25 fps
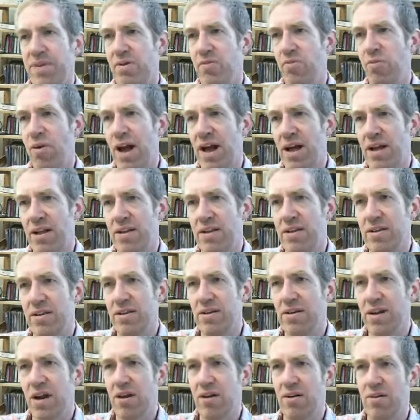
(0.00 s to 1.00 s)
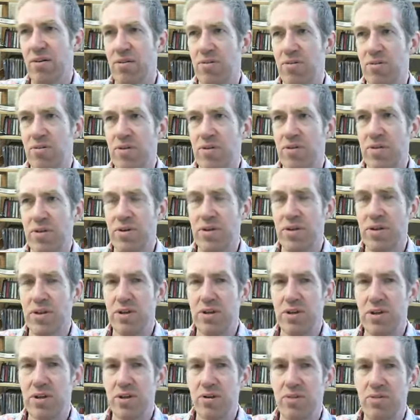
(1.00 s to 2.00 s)
well, you know,
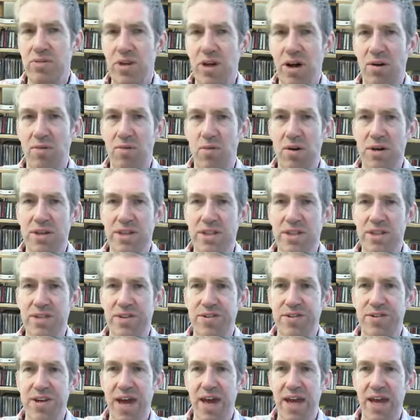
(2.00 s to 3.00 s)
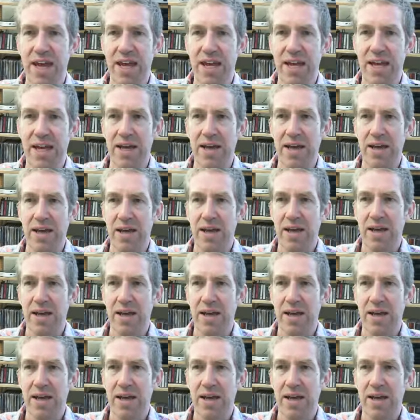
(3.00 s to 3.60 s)
you don't want to say,